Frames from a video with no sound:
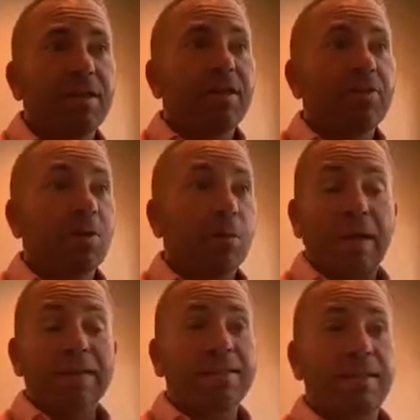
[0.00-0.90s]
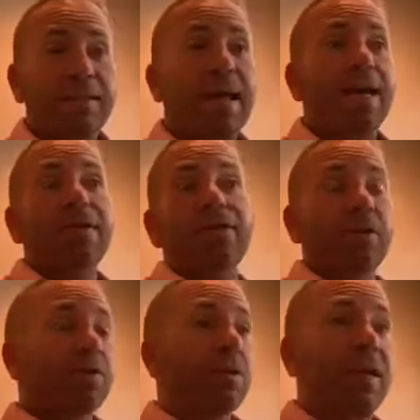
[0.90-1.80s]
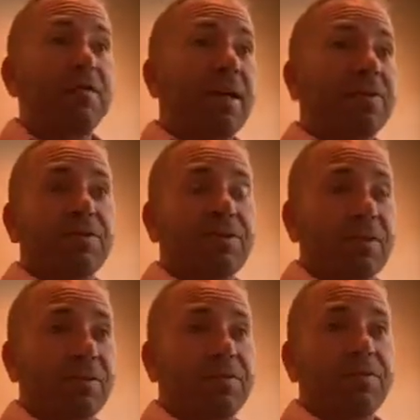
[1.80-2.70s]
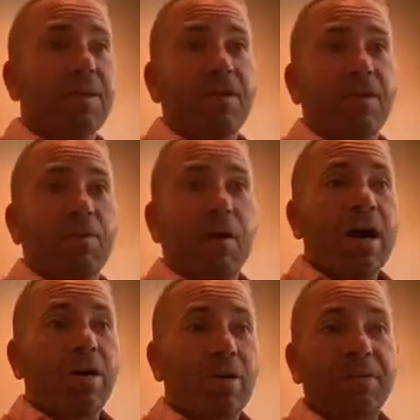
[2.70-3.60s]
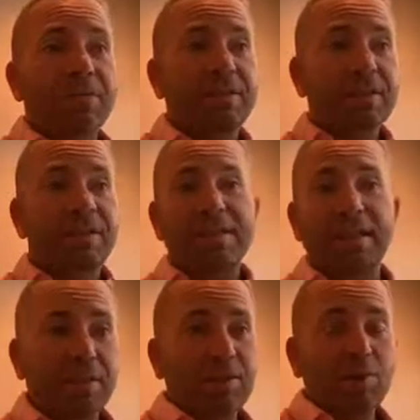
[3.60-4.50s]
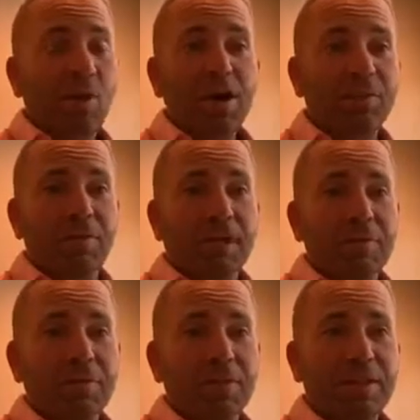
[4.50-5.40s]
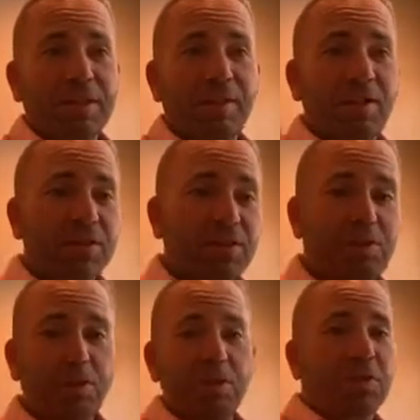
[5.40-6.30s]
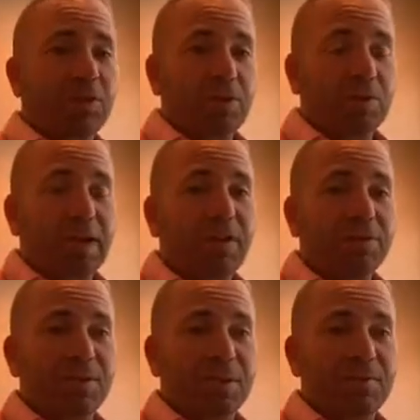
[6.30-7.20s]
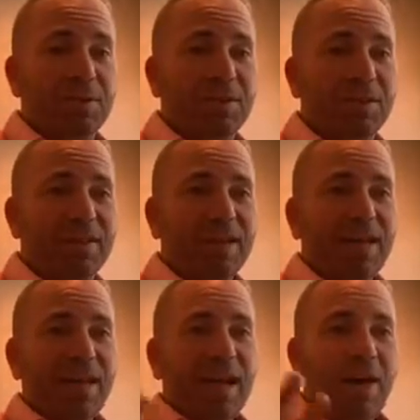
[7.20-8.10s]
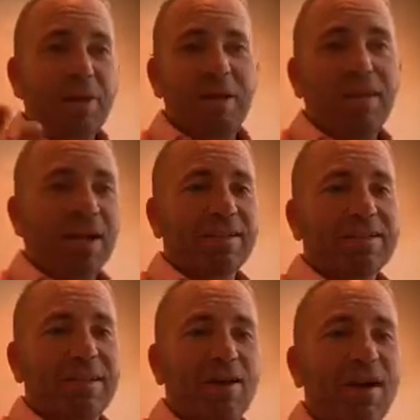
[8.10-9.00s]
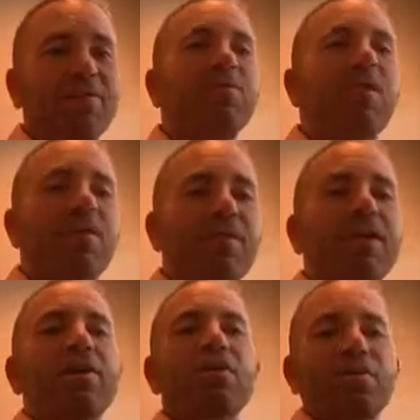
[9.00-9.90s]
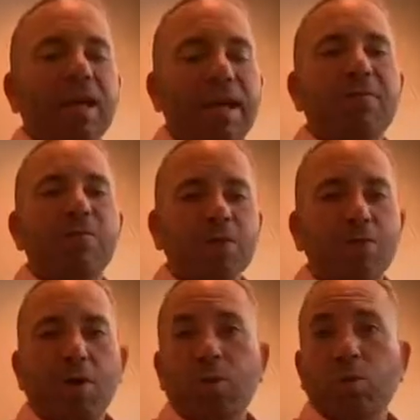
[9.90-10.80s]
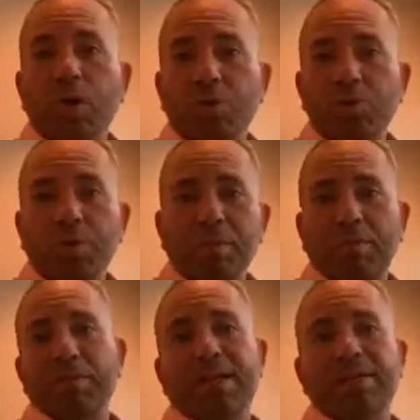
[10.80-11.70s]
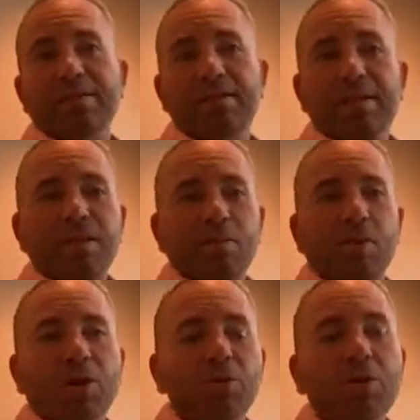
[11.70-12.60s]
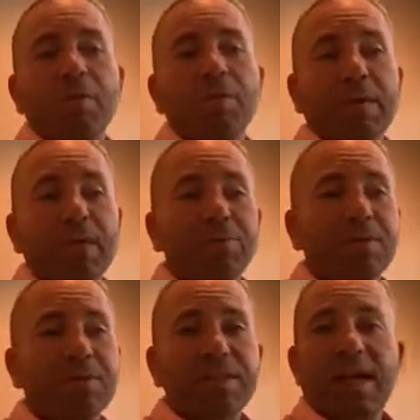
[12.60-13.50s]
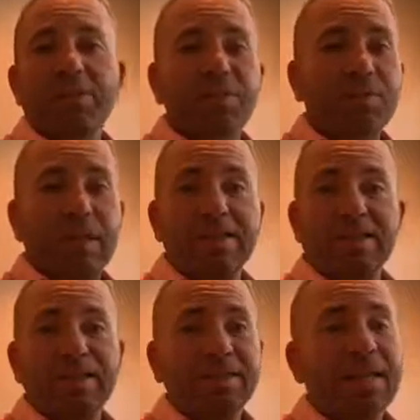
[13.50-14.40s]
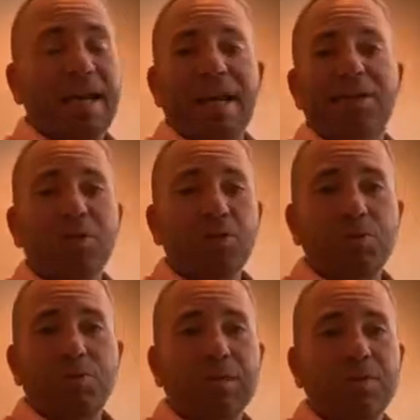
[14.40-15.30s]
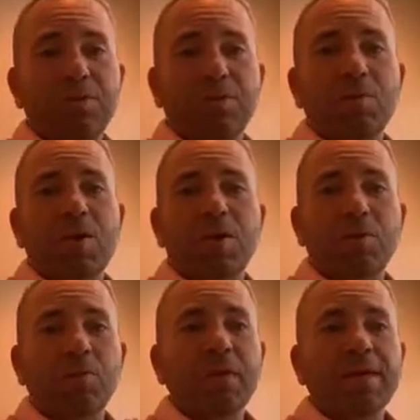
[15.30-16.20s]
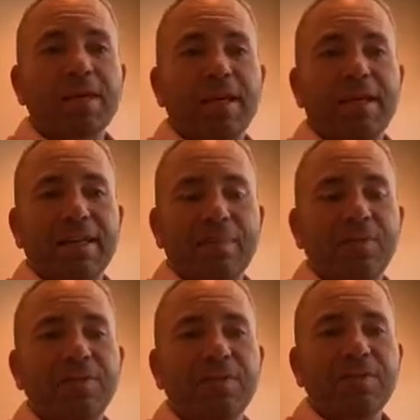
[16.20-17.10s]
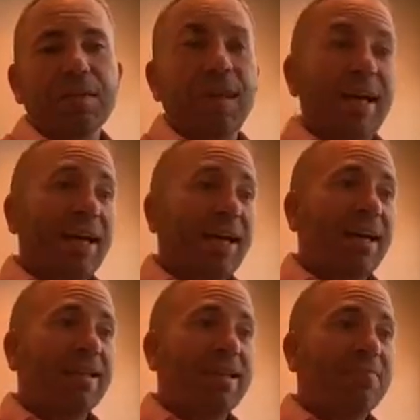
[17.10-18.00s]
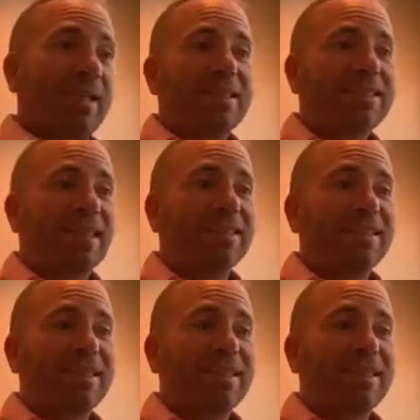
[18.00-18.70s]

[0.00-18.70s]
So based on that, you have to ask yourself, wow, if the city is getting its water from Lake Michigan and all the sewage just went out to Lake Michigan, how do they balance that off? Well, they have what's called water treatment plants. Water treatment plants are designed just basically to treat the water with a chemical. And based on